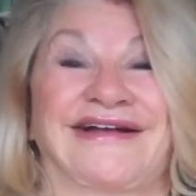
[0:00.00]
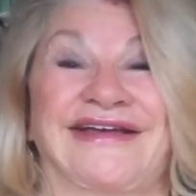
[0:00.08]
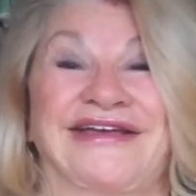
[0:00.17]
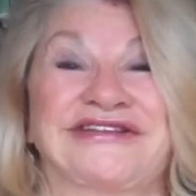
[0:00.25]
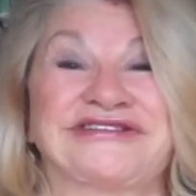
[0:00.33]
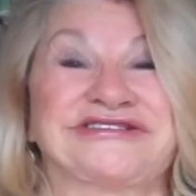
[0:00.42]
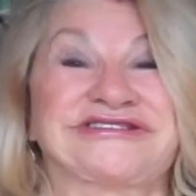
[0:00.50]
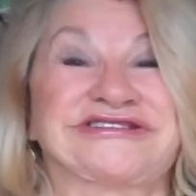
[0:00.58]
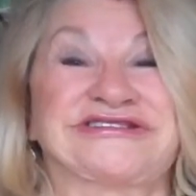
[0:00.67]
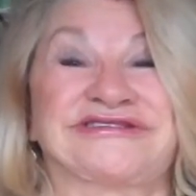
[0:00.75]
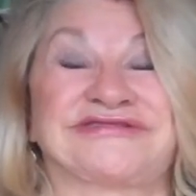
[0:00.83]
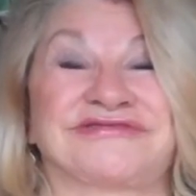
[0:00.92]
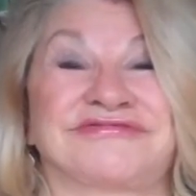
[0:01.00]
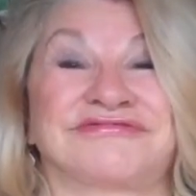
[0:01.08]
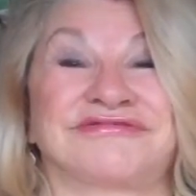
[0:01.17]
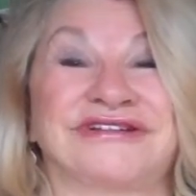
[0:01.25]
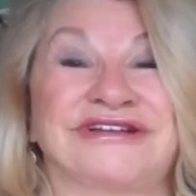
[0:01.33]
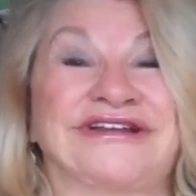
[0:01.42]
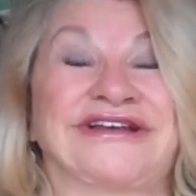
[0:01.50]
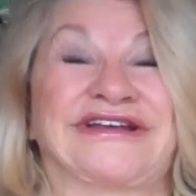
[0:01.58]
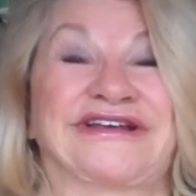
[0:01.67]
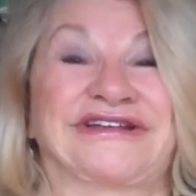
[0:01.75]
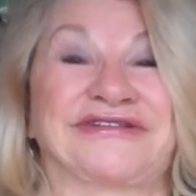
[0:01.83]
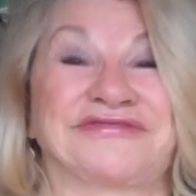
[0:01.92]
It's
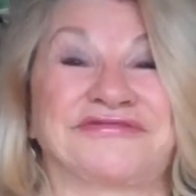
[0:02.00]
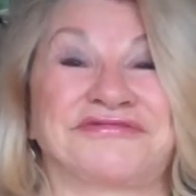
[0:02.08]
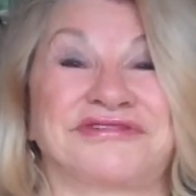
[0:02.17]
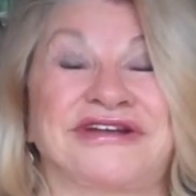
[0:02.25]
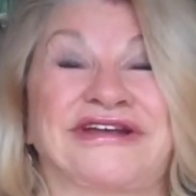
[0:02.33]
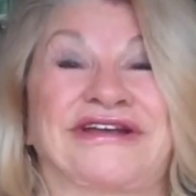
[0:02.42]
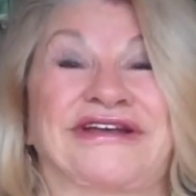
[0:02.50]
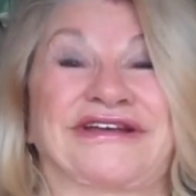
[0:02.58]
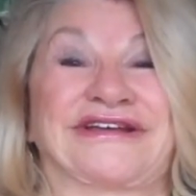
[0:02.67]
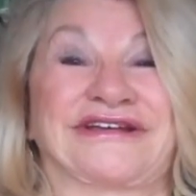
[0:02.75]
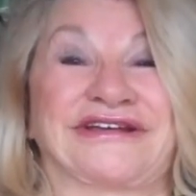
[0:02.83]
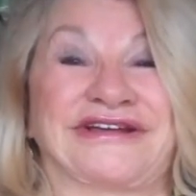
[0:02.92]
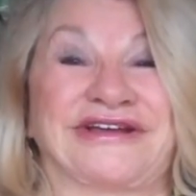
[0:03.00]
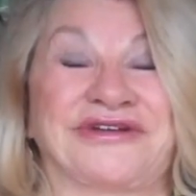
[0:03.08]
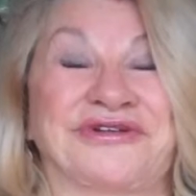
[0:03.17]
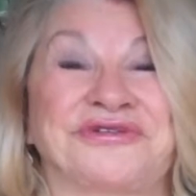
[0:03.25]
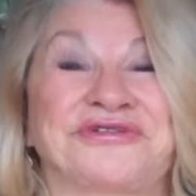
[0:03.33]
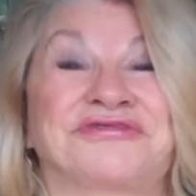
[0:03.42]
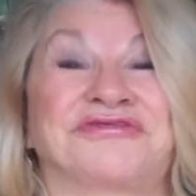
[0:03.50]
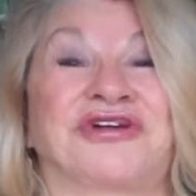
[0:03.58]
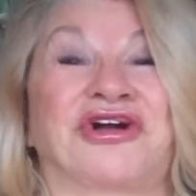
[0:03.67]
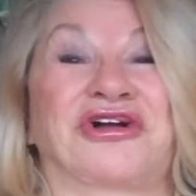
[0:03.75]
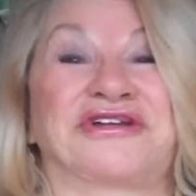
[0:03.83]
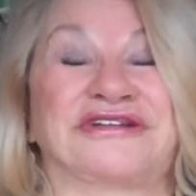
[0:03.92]
really, really good
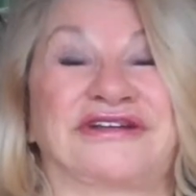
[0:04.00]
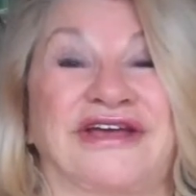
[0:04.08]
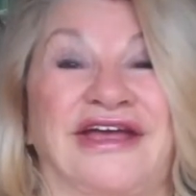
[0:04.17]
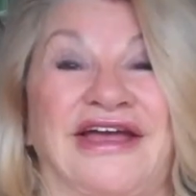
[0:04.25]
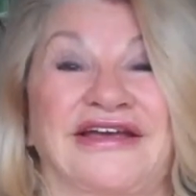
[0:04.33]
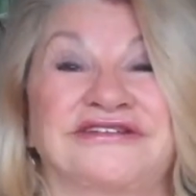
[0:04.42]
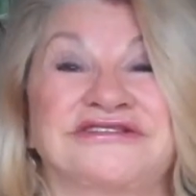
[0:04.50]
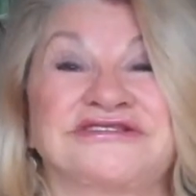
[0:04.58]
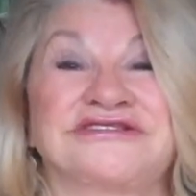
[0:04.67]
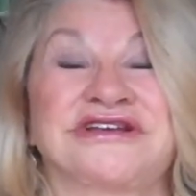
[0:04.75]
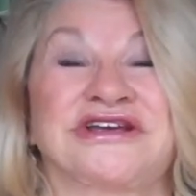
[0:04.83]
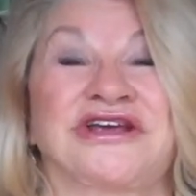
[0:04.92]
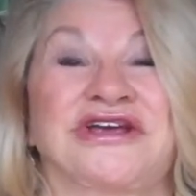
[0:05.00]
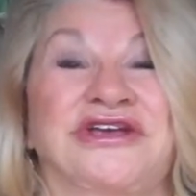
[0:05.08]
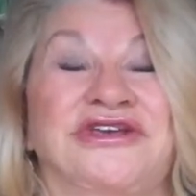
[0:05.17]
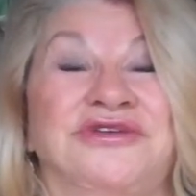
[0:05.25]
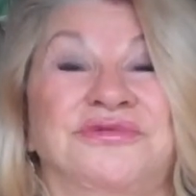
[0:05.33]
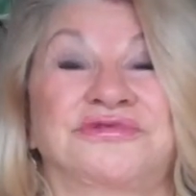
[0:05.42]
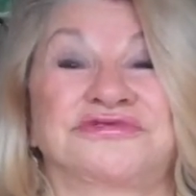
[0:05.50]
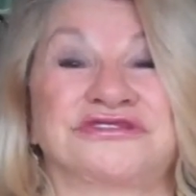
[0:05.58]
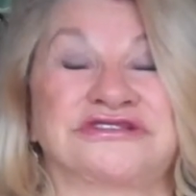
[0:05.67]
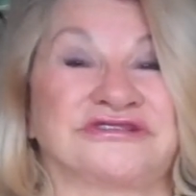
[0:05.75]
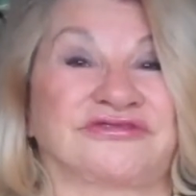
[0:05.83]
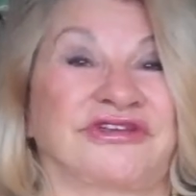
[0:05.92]
fun, and you will
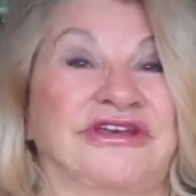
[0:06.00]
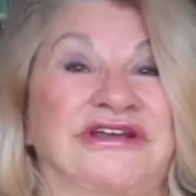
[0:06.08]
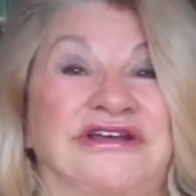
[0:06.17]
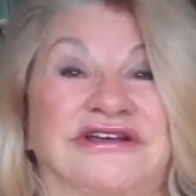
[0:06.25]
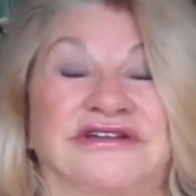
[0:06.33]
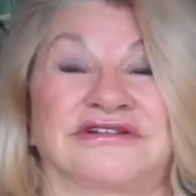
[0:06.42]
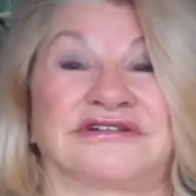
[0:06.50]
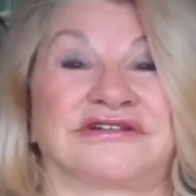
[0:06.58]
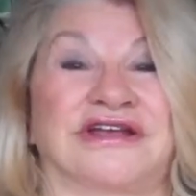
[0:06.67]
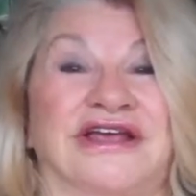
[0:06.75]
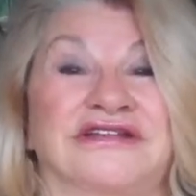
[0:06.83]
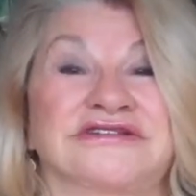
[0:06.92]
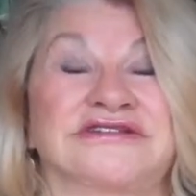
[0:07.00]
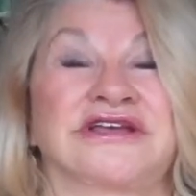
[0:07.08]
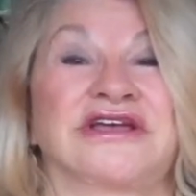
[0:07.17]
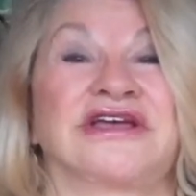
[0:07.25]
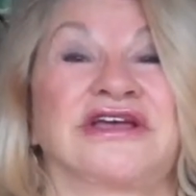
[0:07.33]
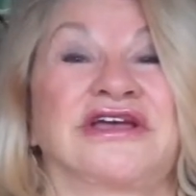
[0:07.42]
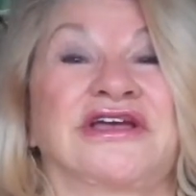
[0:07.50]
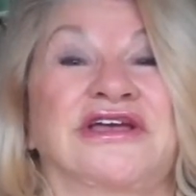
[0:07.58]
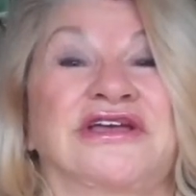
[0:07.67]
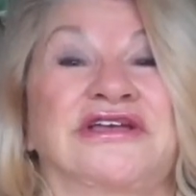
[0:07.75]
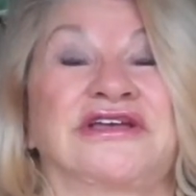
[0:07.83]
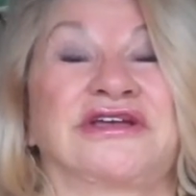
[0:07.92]
just feel it. And
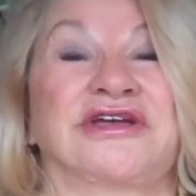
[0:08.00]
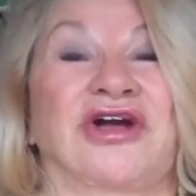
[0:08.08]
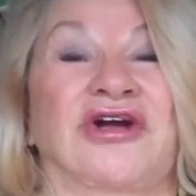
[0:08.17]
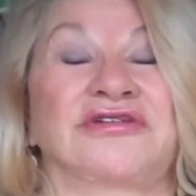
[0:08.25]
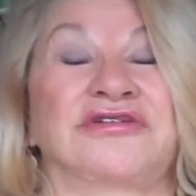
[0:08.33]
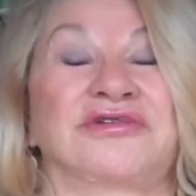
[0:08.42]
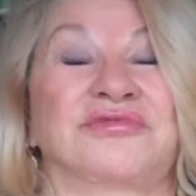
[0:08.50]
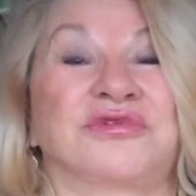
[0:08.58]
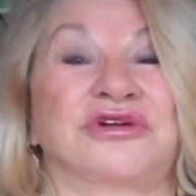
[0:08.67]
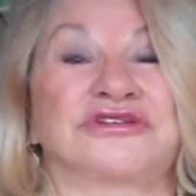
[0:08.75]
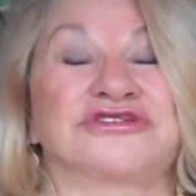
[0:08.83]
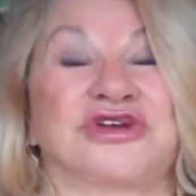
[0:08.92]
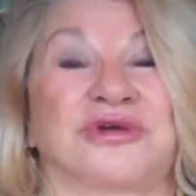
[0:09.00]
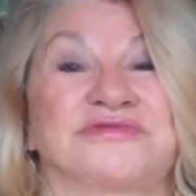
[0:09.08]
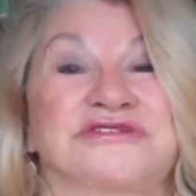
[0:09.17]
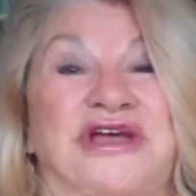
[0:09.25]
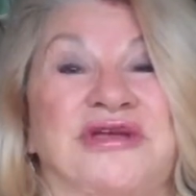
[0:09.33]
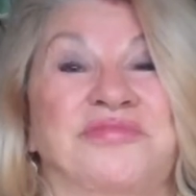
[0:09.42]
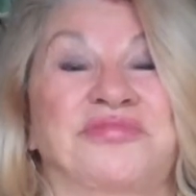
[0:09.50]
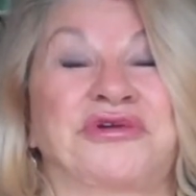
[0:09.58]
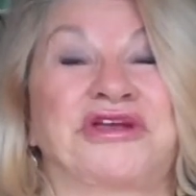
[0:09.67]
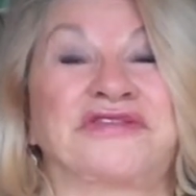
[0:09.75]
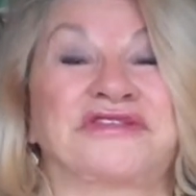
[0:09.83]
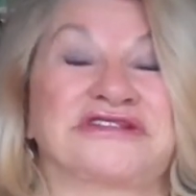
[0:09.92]
on workshops, I
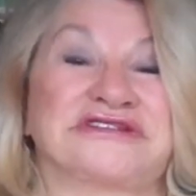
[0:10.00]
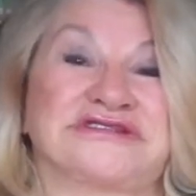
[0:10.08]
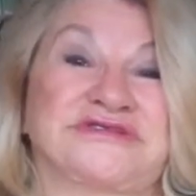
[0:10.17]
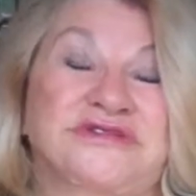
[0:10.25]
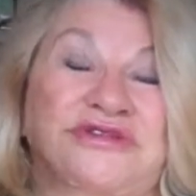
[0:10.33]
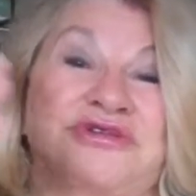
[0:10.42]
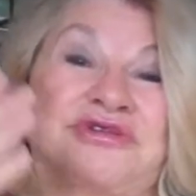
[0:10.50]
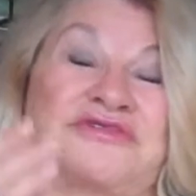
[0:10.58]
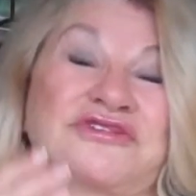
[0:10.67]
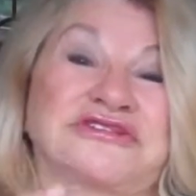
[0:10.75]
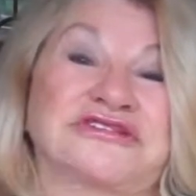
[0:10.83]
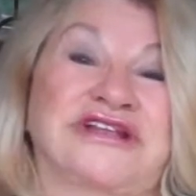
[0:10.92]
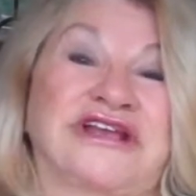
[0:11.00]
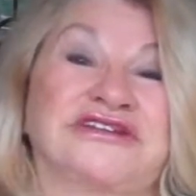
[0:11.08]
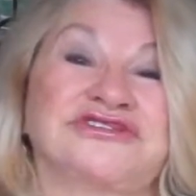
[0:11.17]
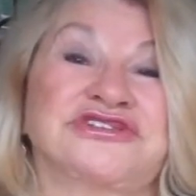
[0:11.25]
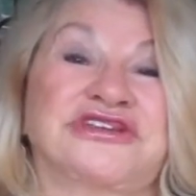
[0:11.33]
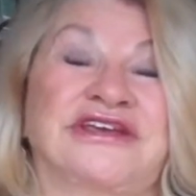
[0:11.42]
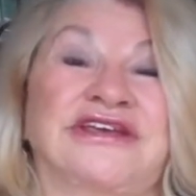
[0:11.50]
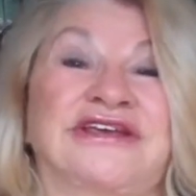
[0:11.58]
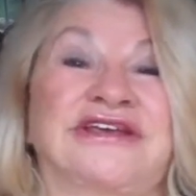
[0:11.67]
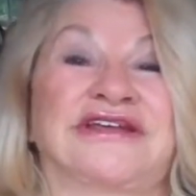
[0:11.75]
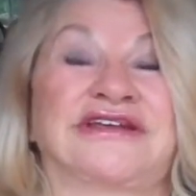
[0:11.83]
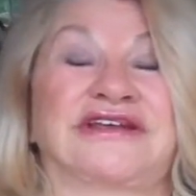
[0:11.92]
bring this universal energy
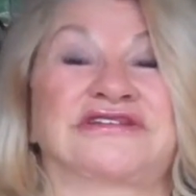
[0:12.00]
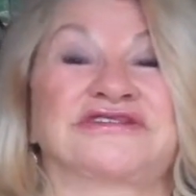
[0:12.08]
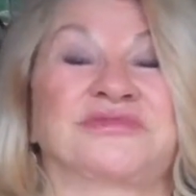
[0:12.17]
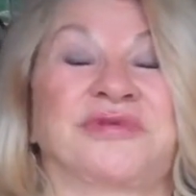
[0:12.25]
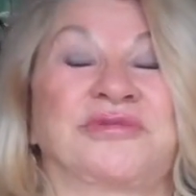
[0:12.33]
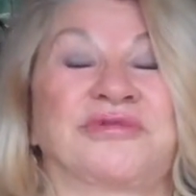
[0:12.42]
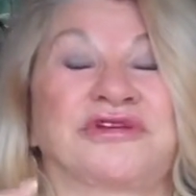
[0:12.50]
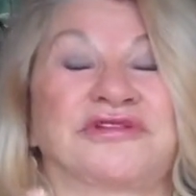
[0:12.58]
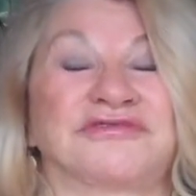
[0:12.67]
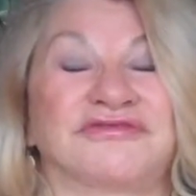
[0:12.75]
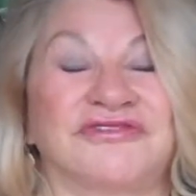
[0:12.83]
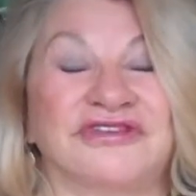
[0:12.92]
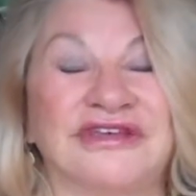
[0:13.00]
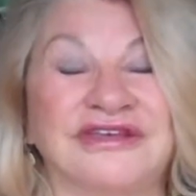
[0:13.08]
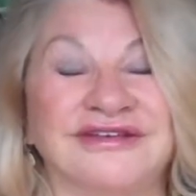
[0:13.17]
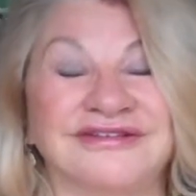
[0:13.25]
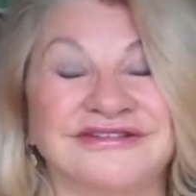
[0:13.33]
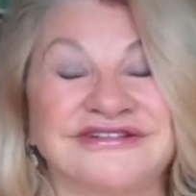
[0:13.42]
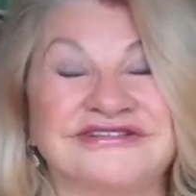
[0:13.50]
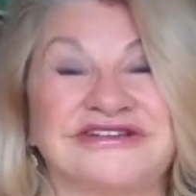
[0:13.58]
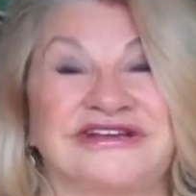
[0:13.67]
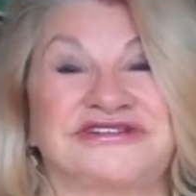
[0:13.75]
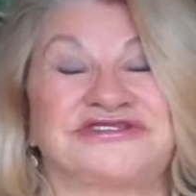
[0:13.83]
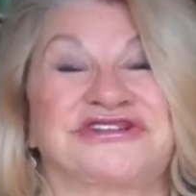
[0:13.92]
in, and so people can feel this
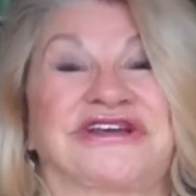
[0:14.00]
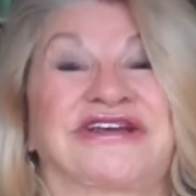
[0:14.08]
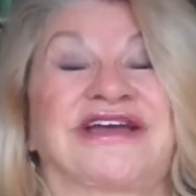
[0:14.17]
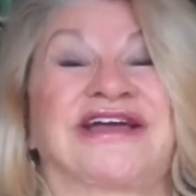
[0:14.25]
energy.